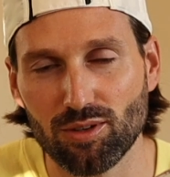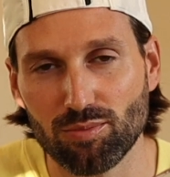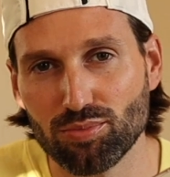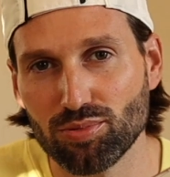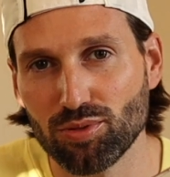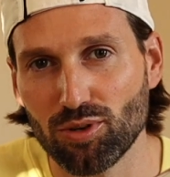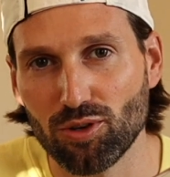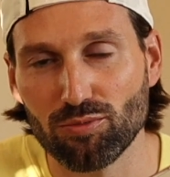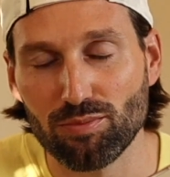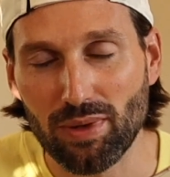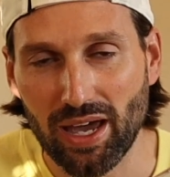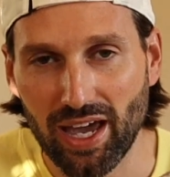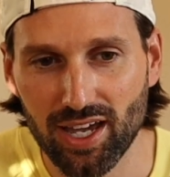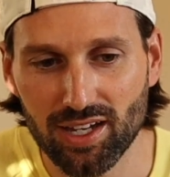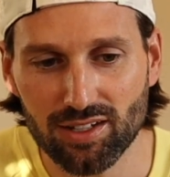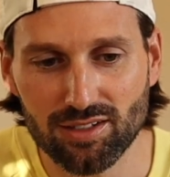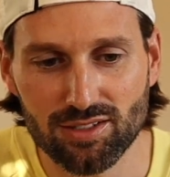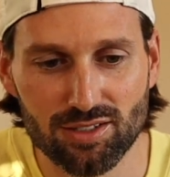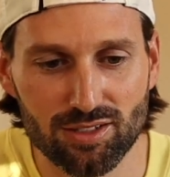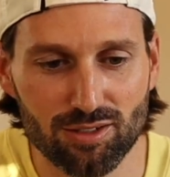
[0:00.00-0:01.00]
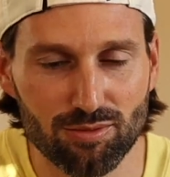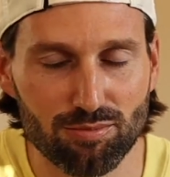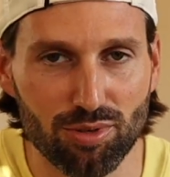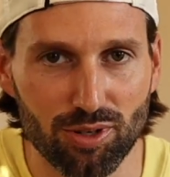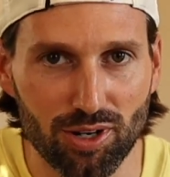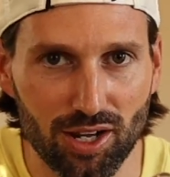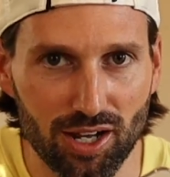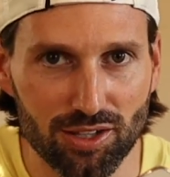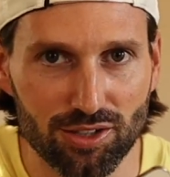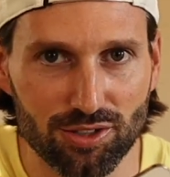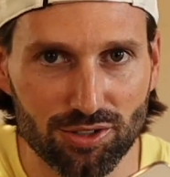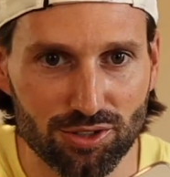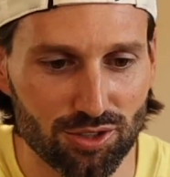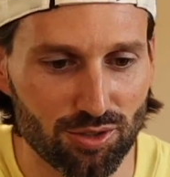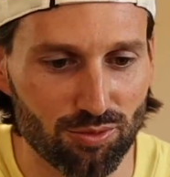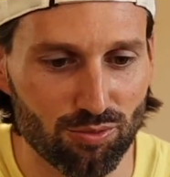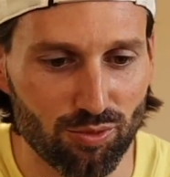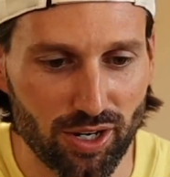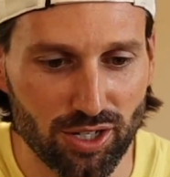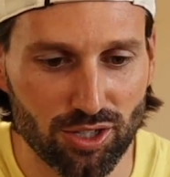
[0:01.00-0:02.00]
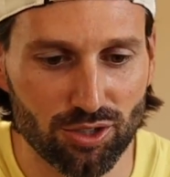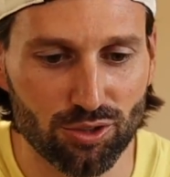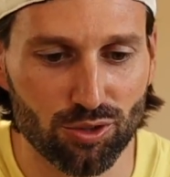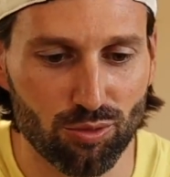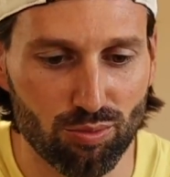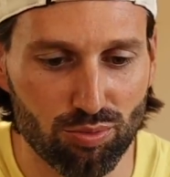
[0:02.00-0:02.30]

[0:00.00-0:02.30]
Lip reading: Pro Max, but on the regular